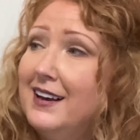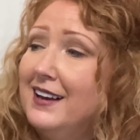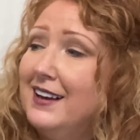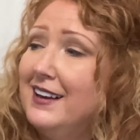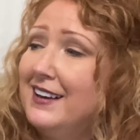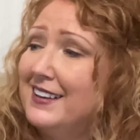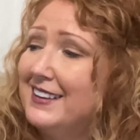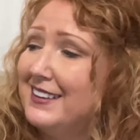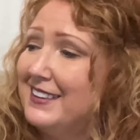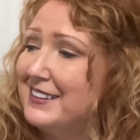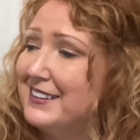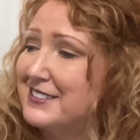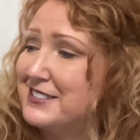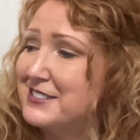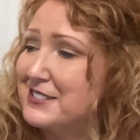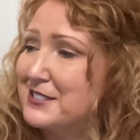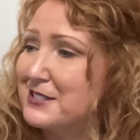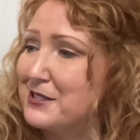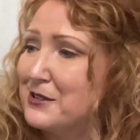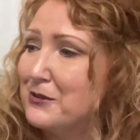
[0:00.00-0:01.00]
it's
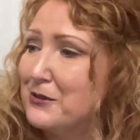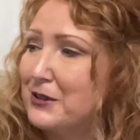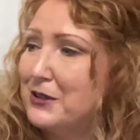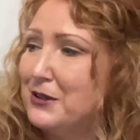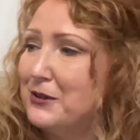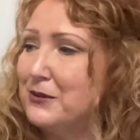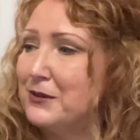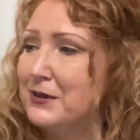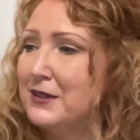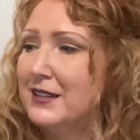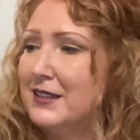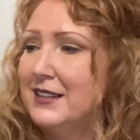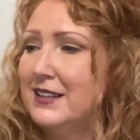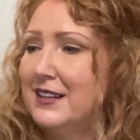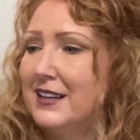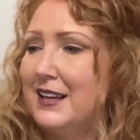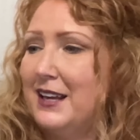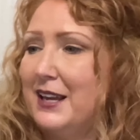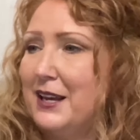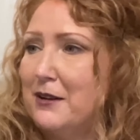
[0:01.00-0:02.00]
just so cute.
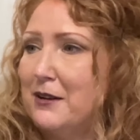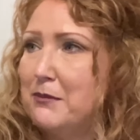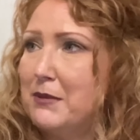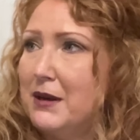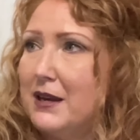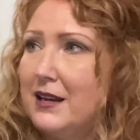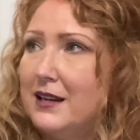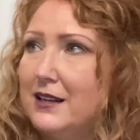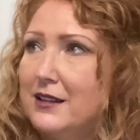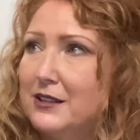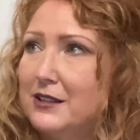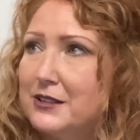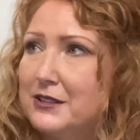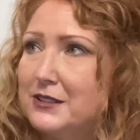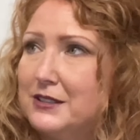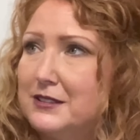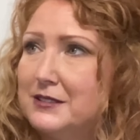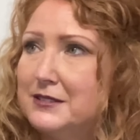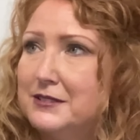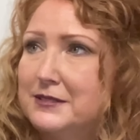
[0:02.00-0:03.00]
Handmade
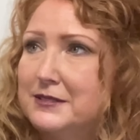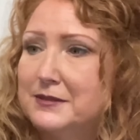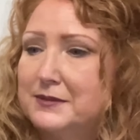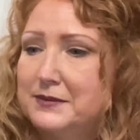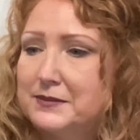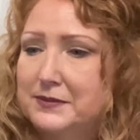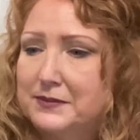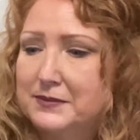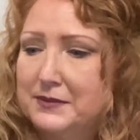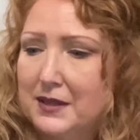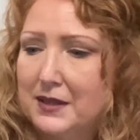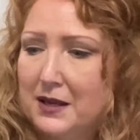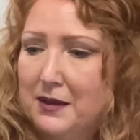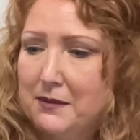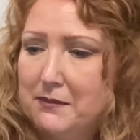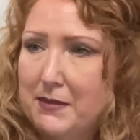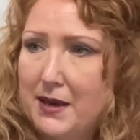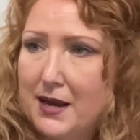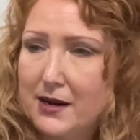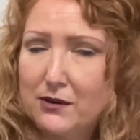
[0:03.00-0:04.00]
little
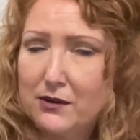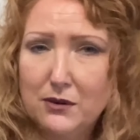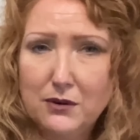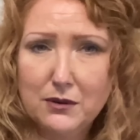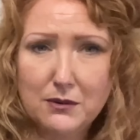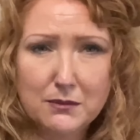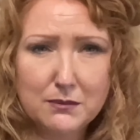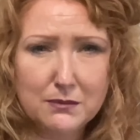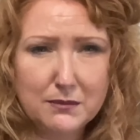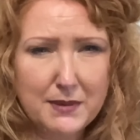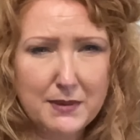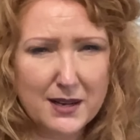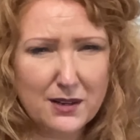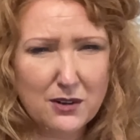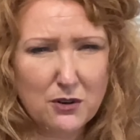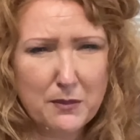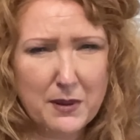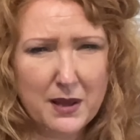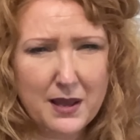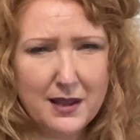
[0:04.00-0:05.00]
macro,
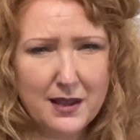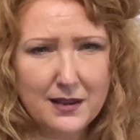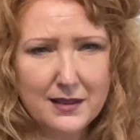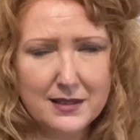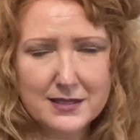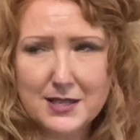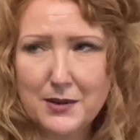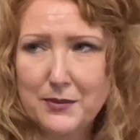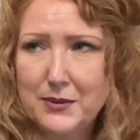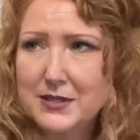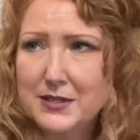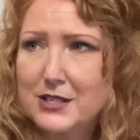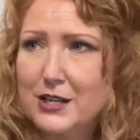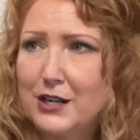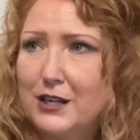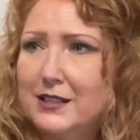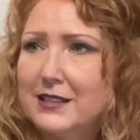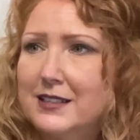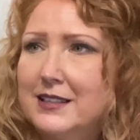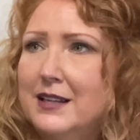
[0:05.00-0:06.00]
macrame, is that what it's
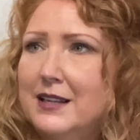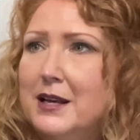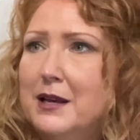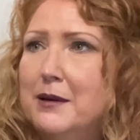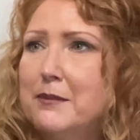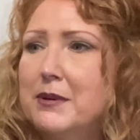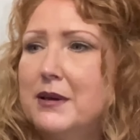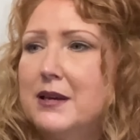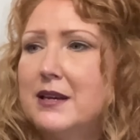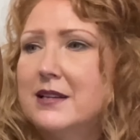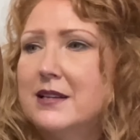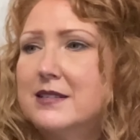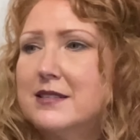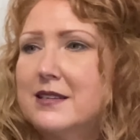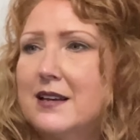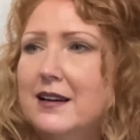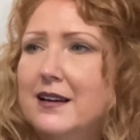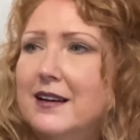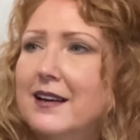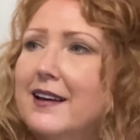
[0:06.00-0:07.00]
called? Piece.
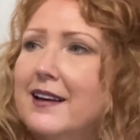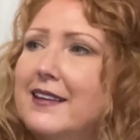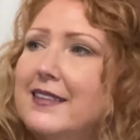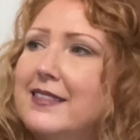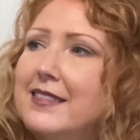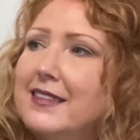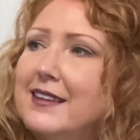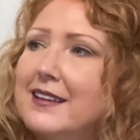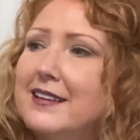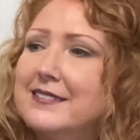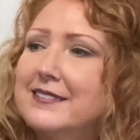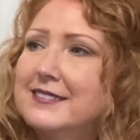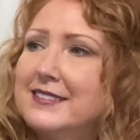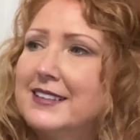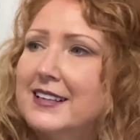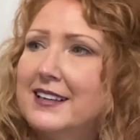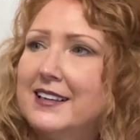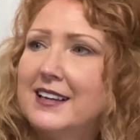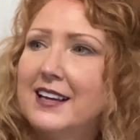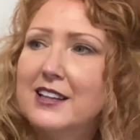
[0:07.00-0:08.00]
Uh,
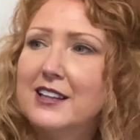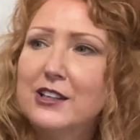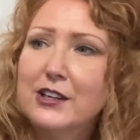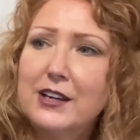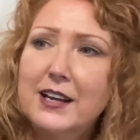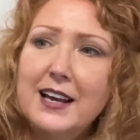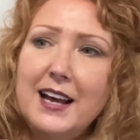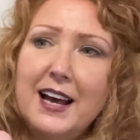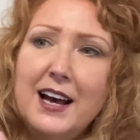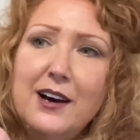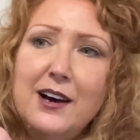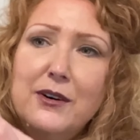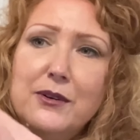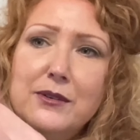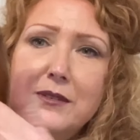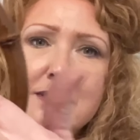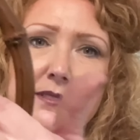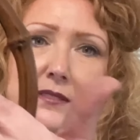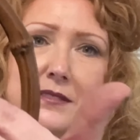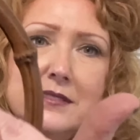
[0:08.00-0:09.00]
and look at
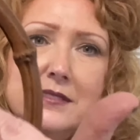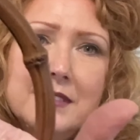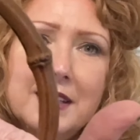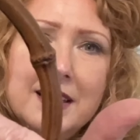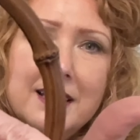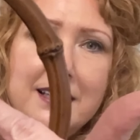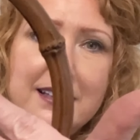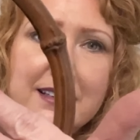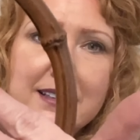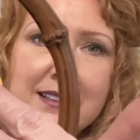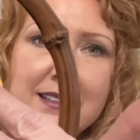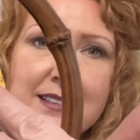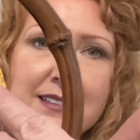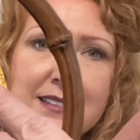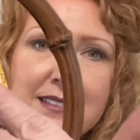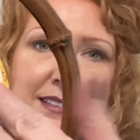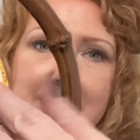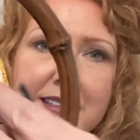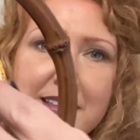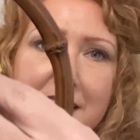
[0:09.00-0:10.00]
how, like,
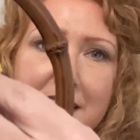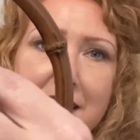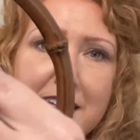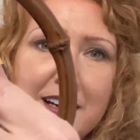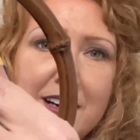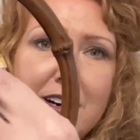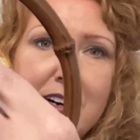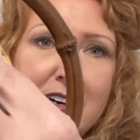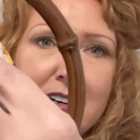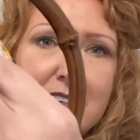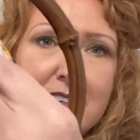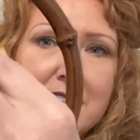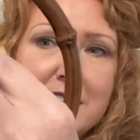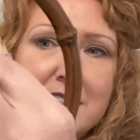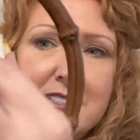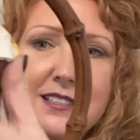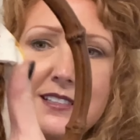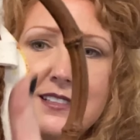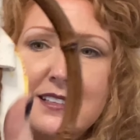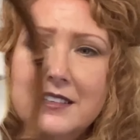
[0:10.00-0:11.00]
it
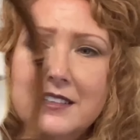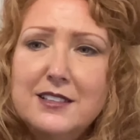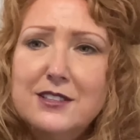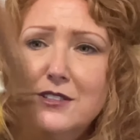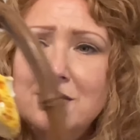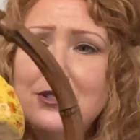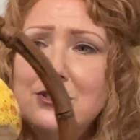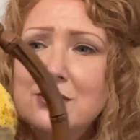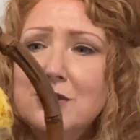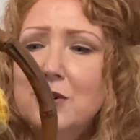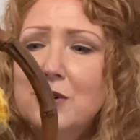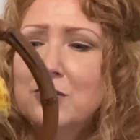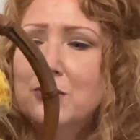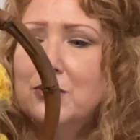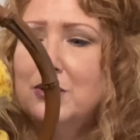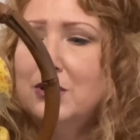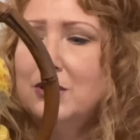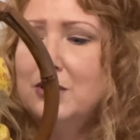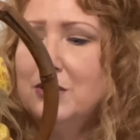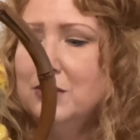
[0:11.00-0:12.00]
hugs. It's so
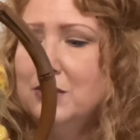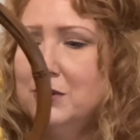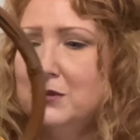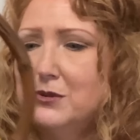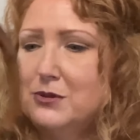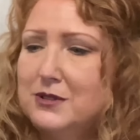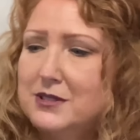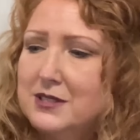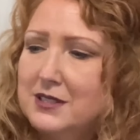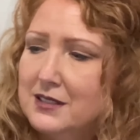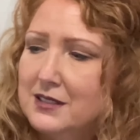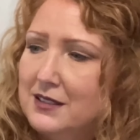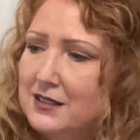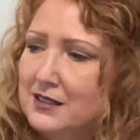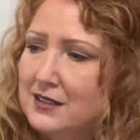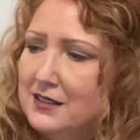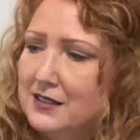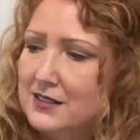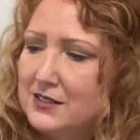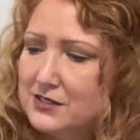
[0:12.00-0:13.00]
cute.
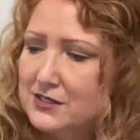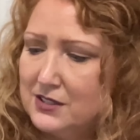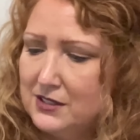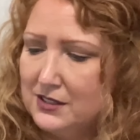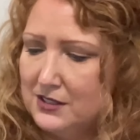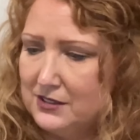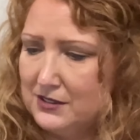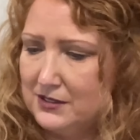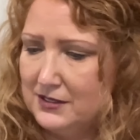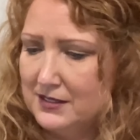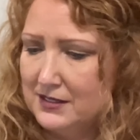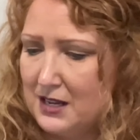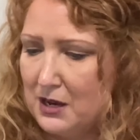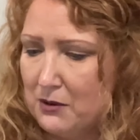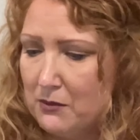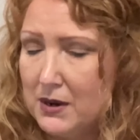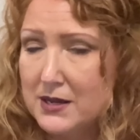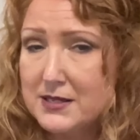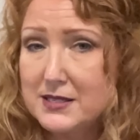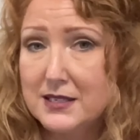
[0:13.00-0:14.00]
So I
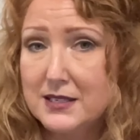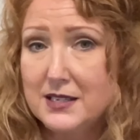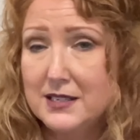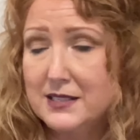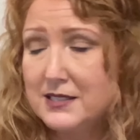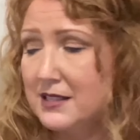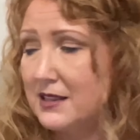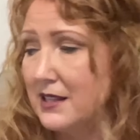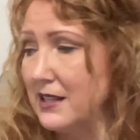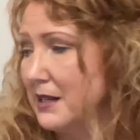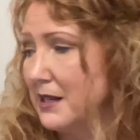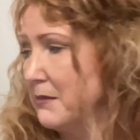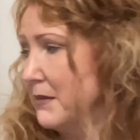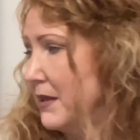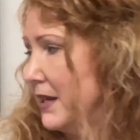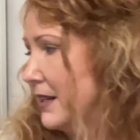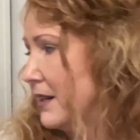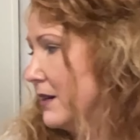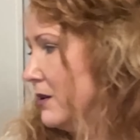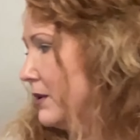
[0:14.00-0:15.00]
wasn't, and then I'm
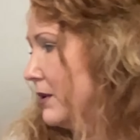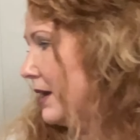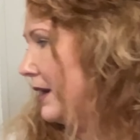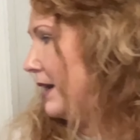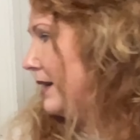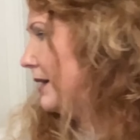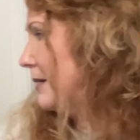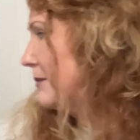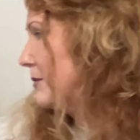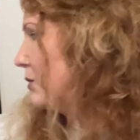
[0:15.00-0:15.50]
like, okay, I'm